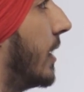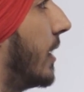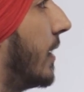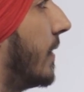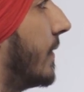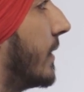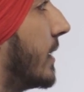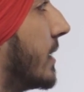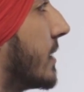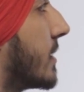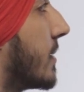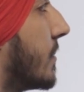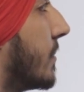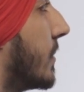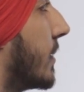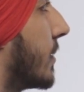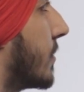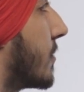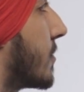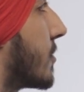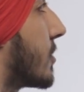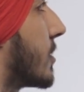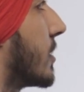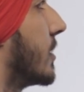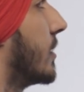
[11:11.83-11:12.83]
A very simple
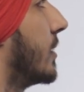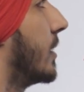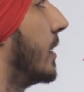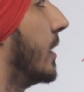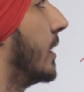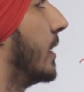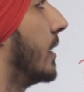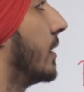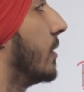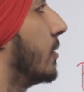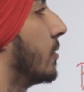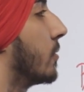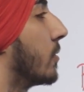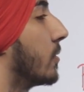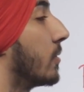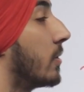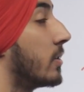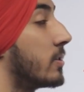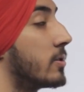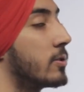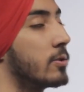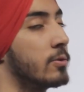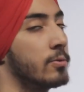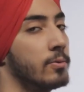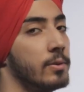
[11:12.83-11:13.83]
question. You could
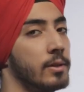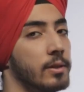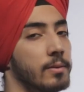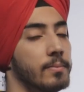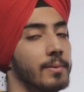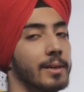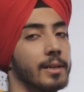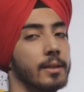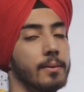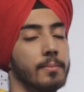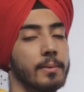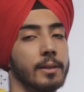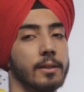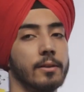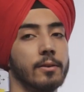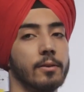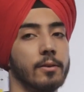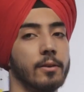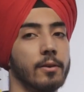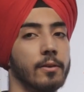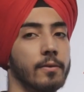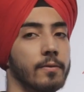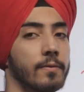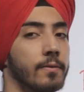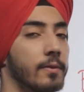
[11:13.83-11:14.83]
also do it by the method
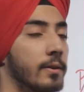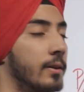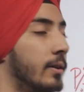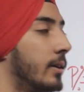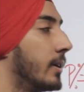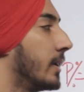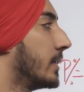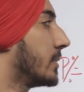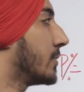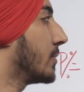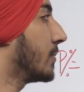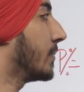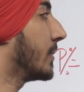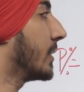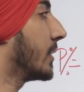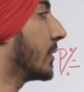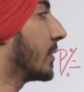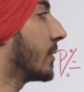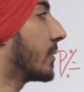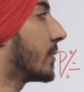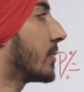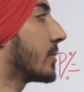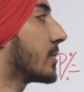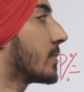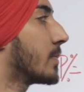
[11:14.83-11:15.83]
of assuming
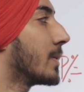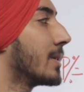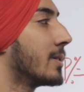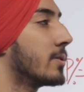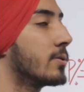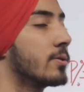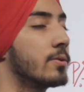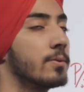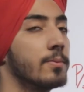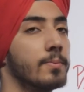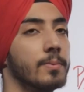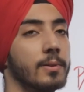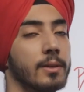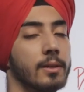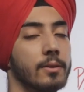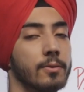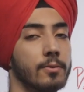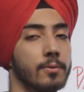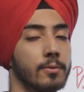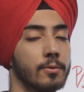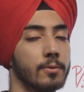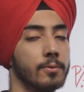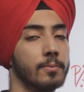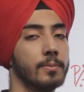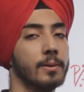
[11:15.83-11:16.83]
the cost price to be
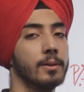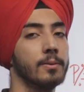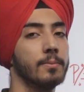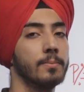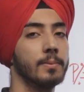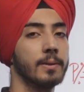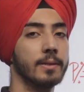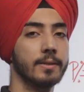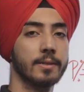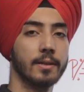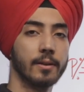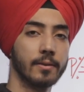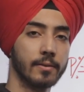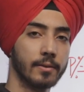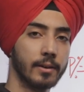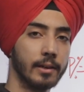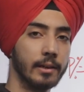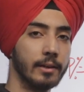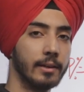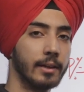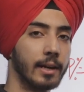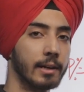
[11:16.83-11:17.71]
rupees 100.